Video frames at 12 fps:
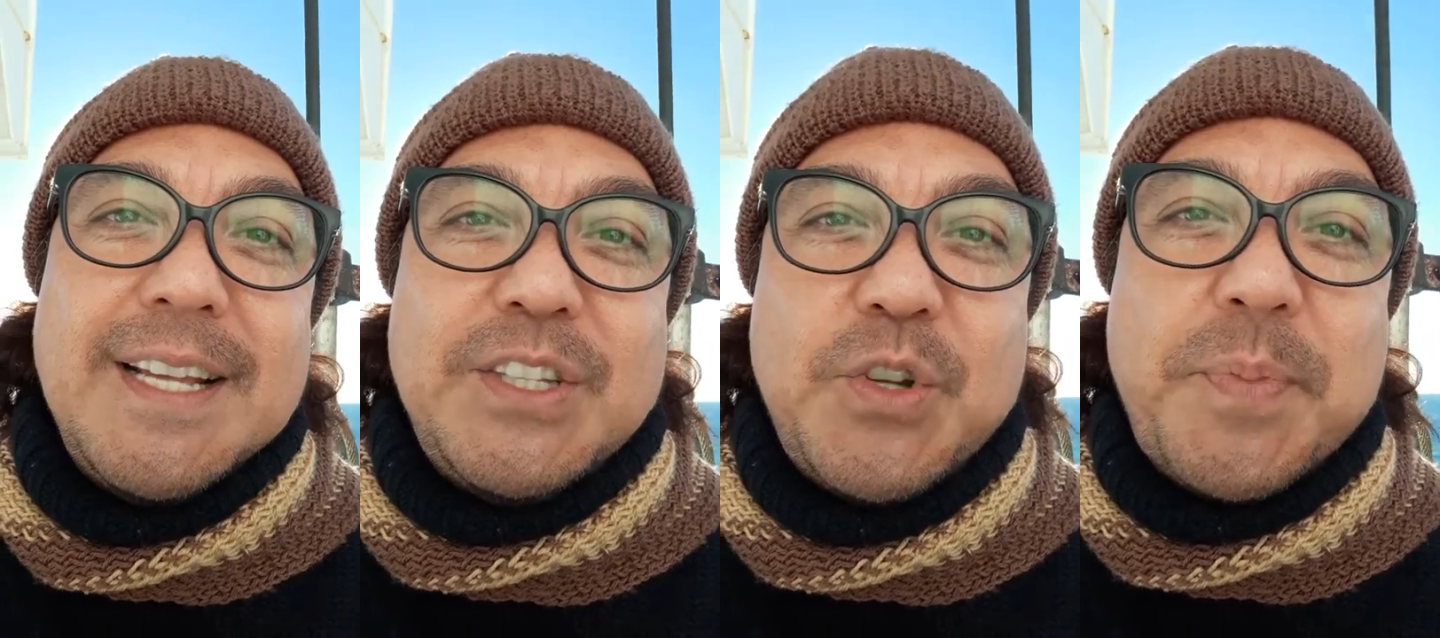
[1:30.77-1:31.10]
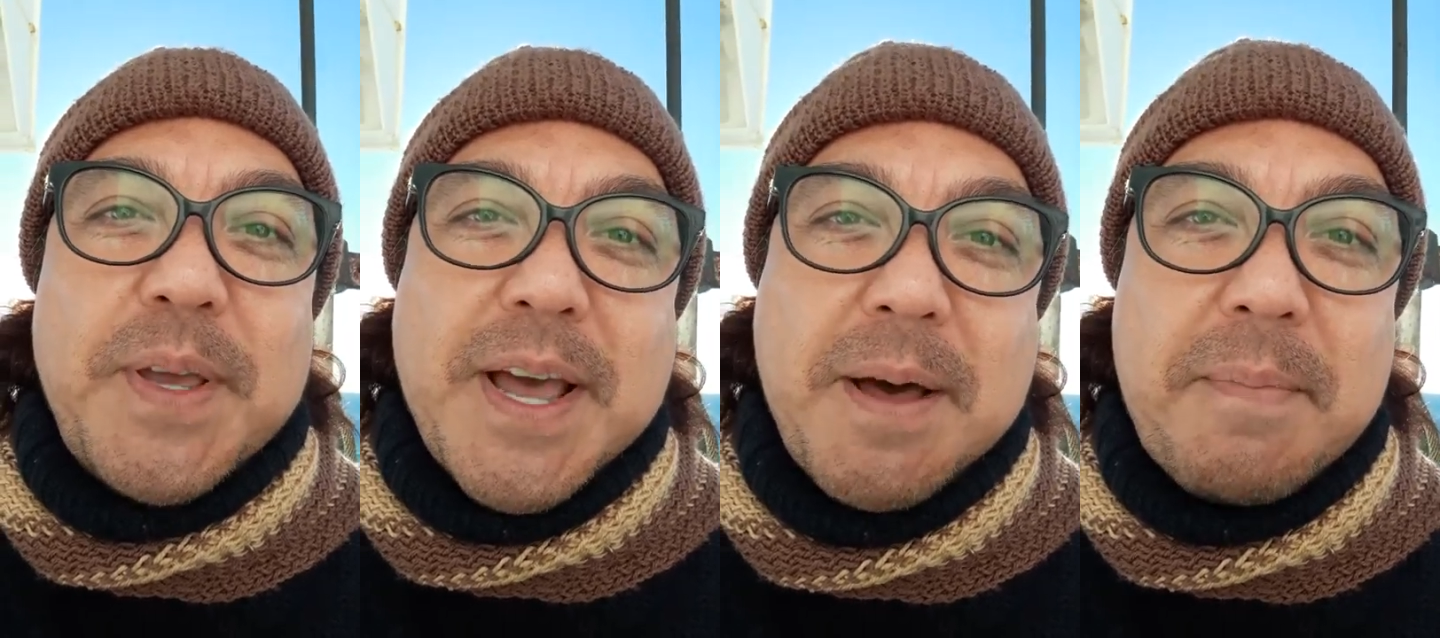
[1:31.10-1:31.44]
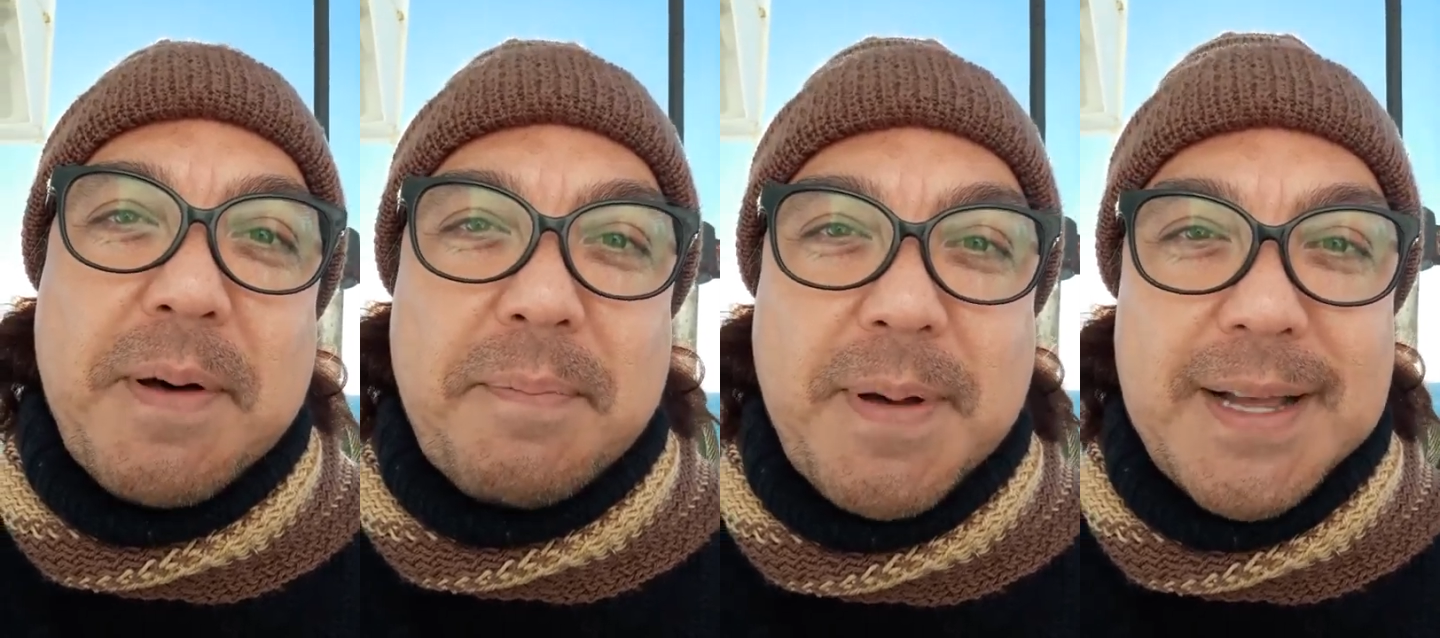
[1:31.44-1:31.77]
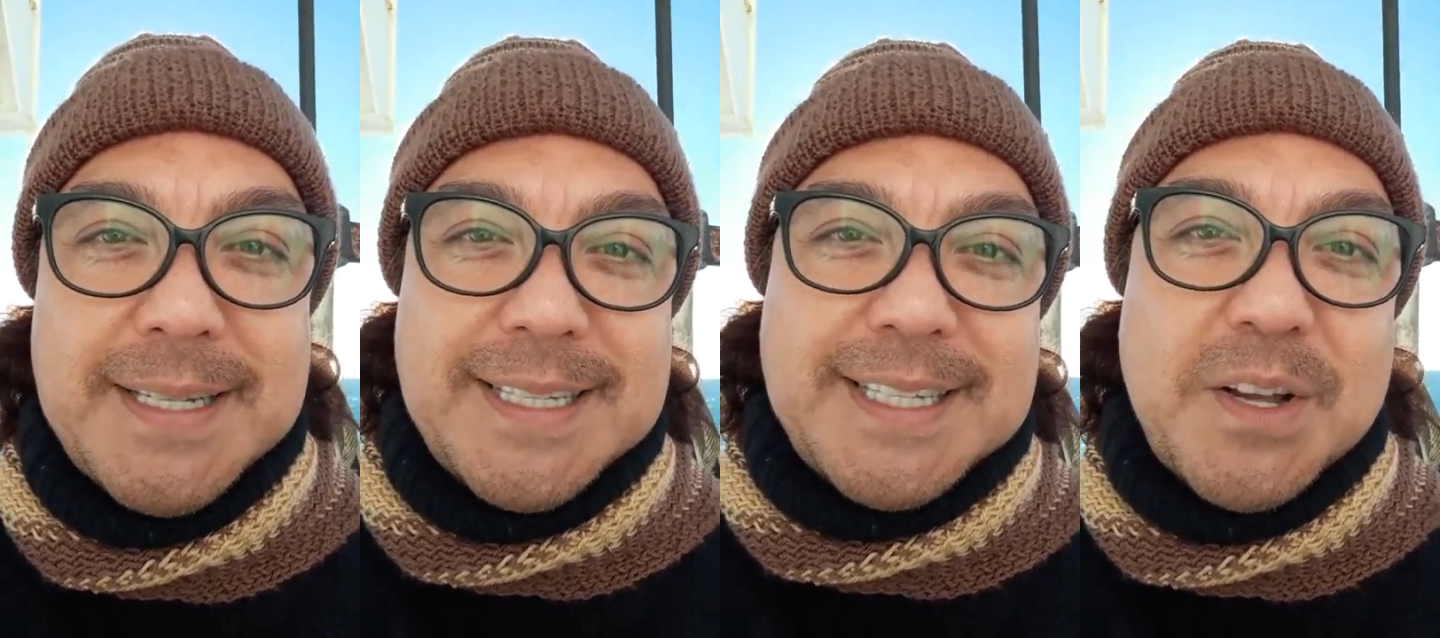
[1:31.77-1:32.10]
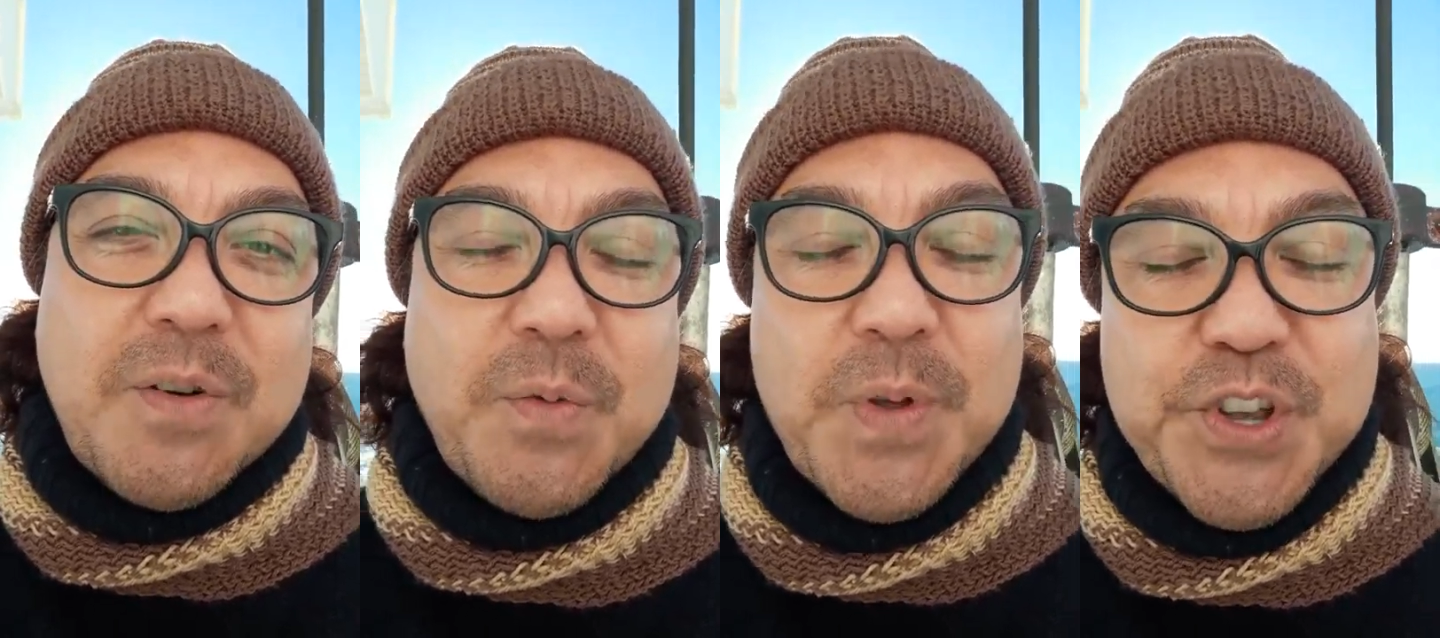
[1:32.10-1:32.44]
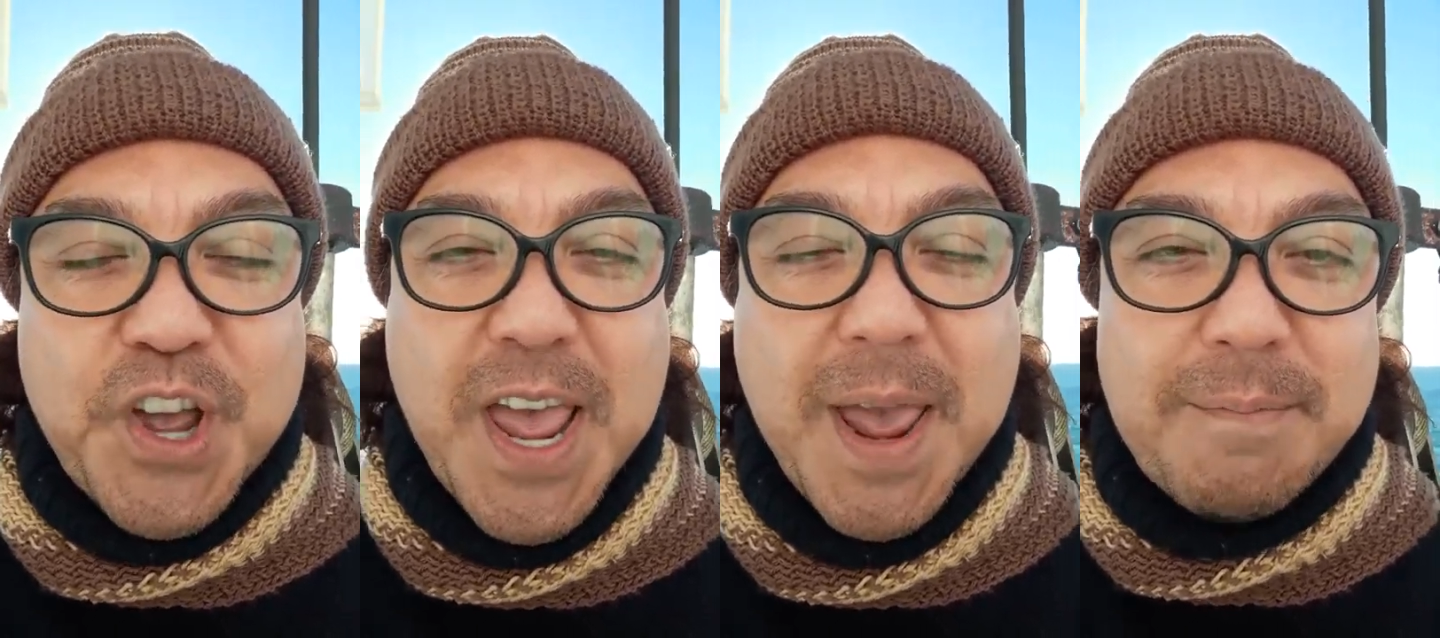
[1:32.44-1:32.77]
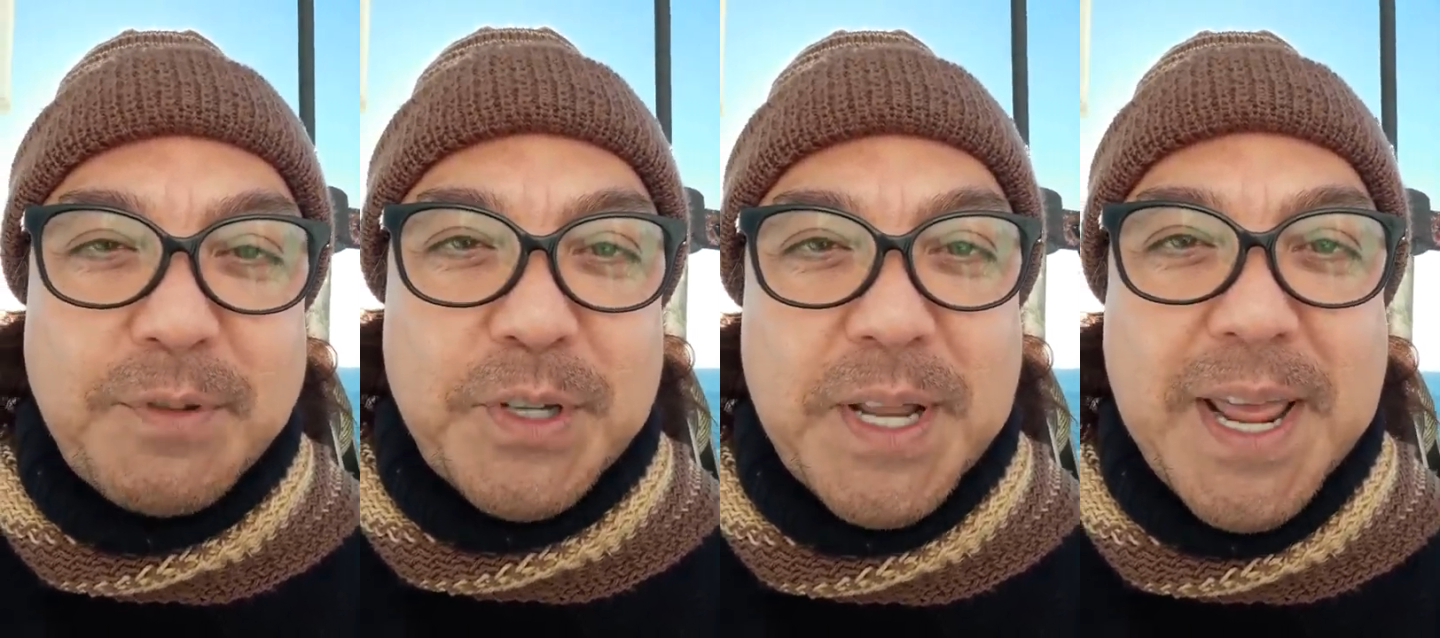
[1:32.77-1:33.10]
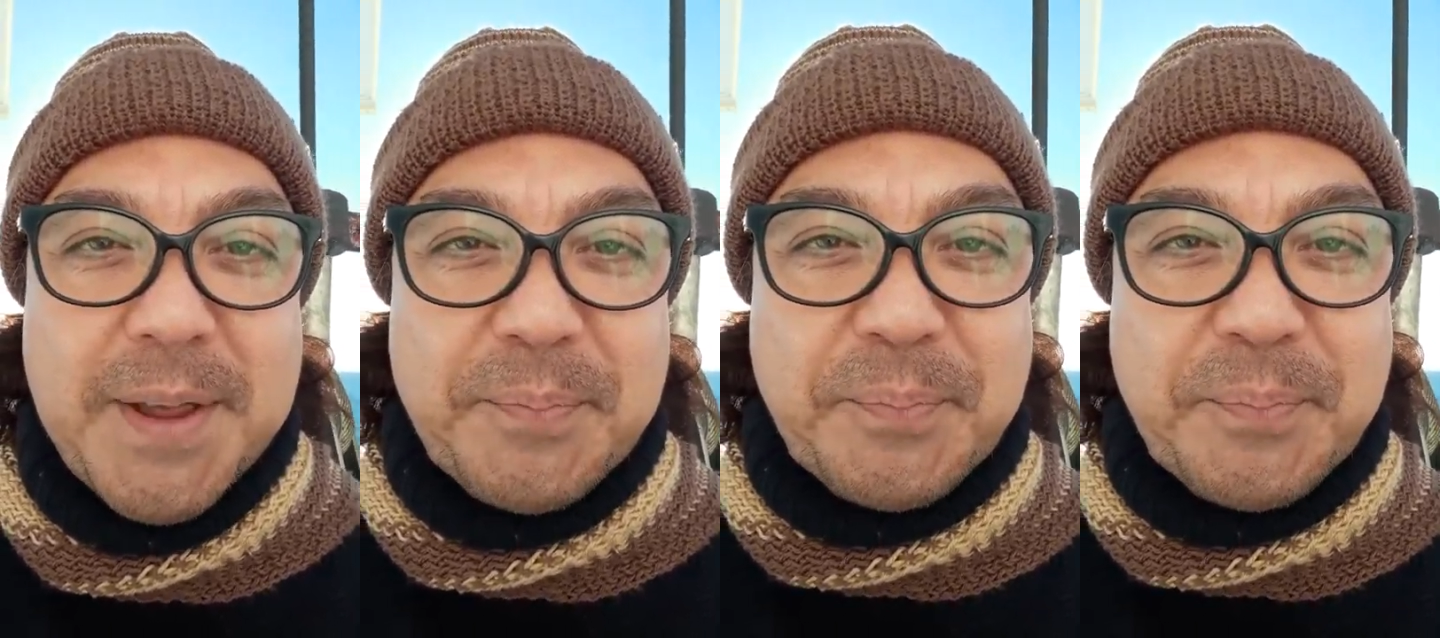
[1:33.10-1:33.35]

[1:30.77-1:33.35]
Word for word: to become a pastor of which I am today.